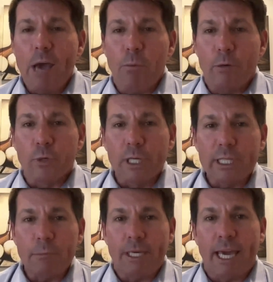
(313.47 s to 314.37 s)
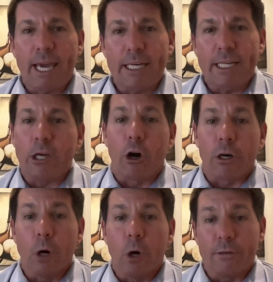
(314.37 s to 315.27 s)
And we really began in the
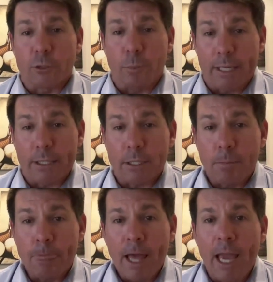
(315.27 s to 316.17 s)
automotive space.